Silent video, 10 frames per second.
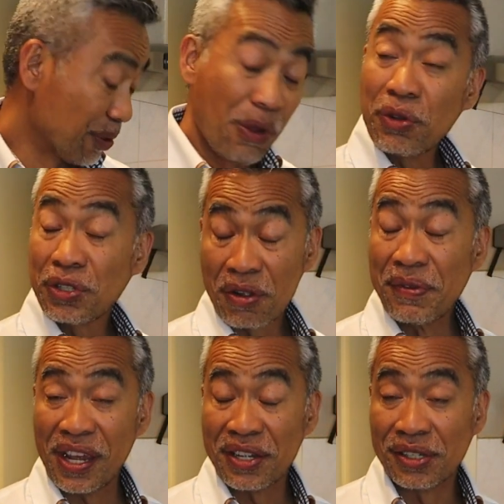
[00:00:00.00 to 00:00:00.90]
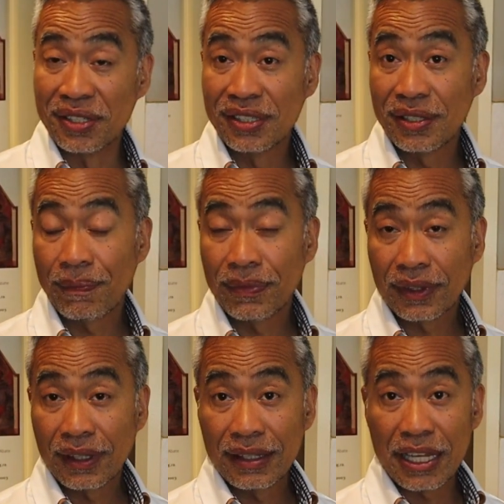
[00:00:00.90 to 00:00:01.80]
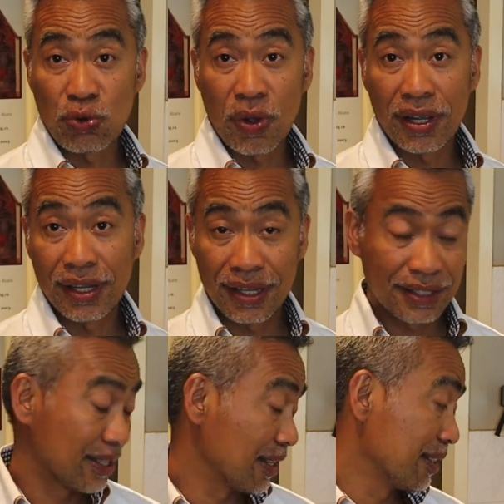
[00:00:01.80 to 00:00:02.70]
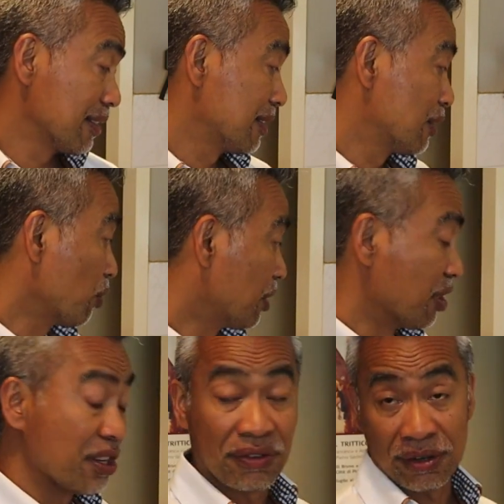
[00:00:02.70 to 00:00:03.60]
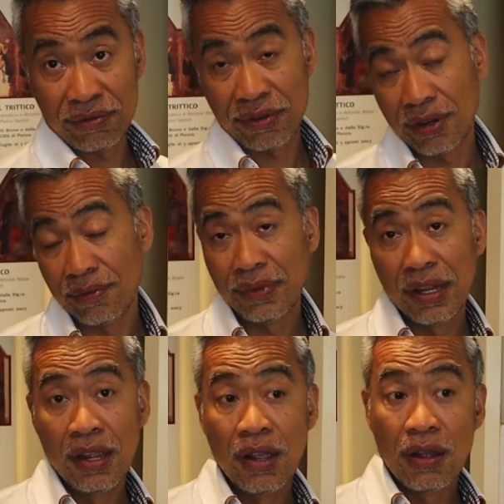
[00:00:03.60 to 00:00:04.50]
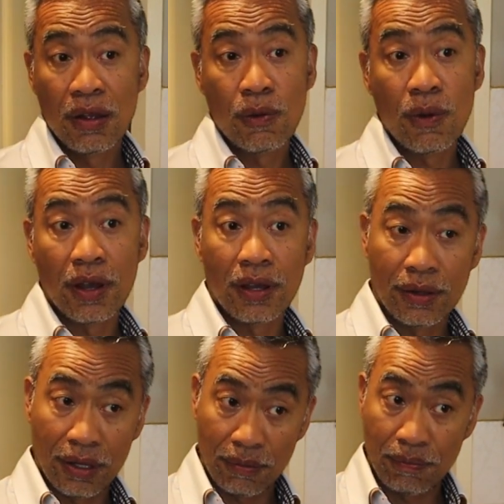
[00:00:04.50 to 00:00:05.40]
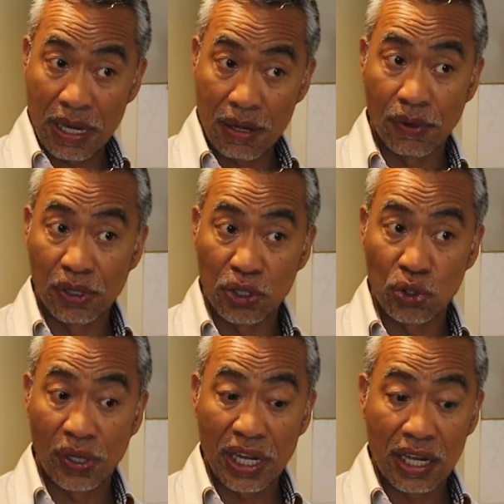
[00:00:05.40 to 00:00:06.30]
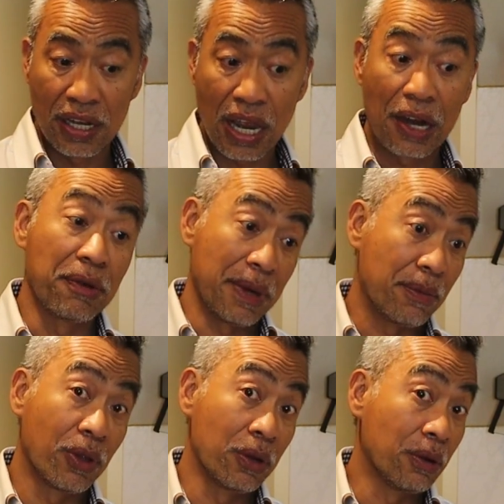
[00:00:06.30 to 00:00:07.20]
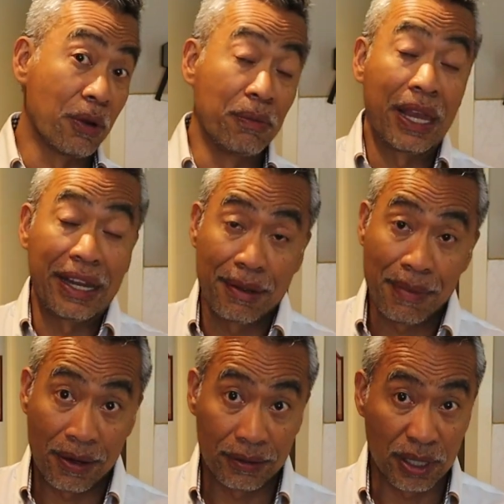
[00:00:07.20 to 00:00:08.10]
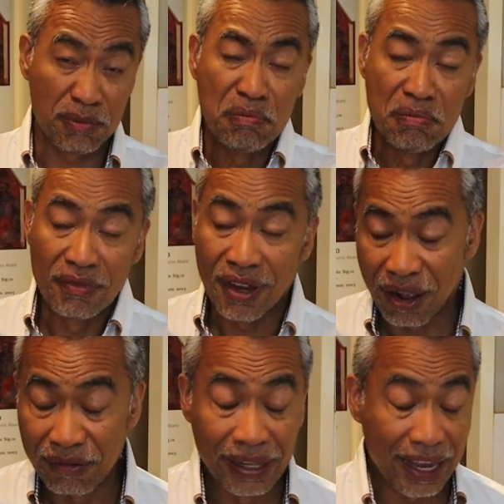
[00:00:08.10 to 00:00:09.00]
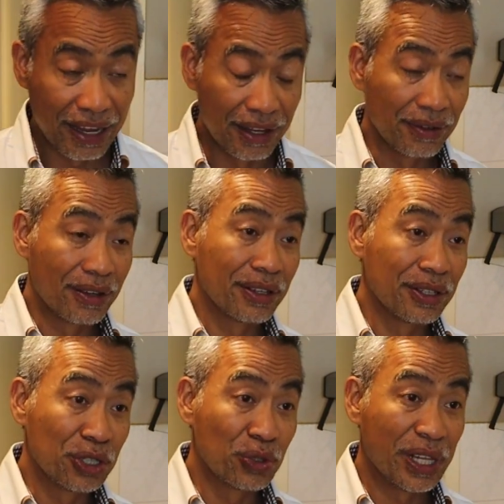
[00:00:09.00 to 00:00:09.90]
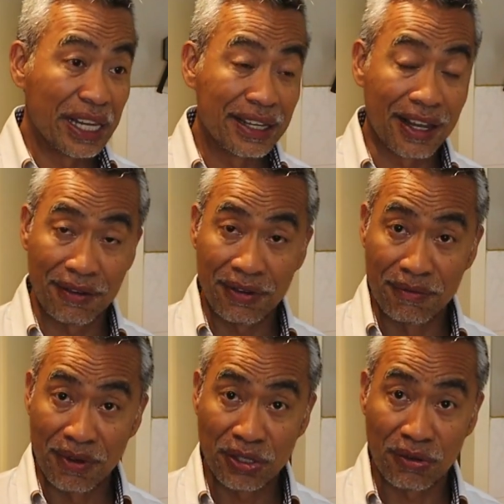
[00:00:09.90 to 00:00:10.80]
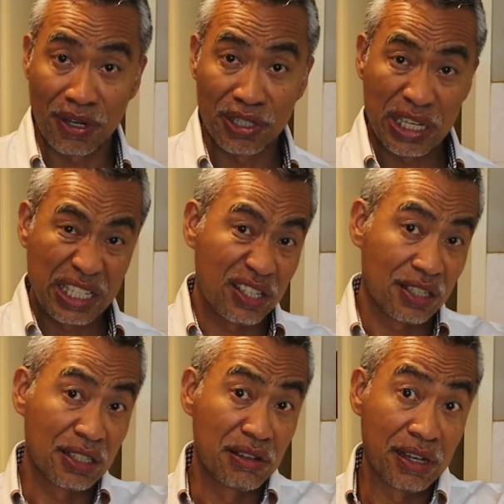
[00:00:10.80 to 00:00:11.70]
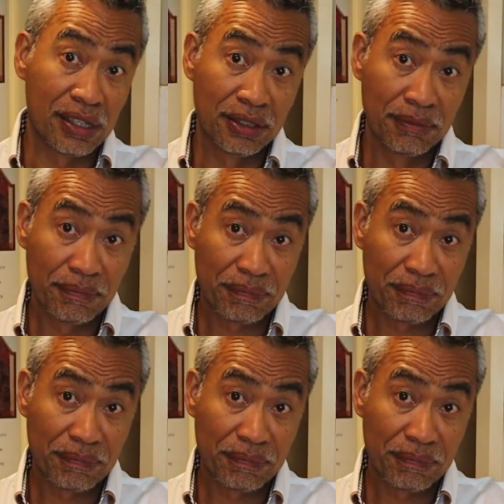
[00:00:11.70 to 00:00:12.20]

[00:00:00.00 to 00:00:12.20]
Those combinations. That's why this is totally different from what other people who complain about the lamb usually get from restaurants. It's just grilled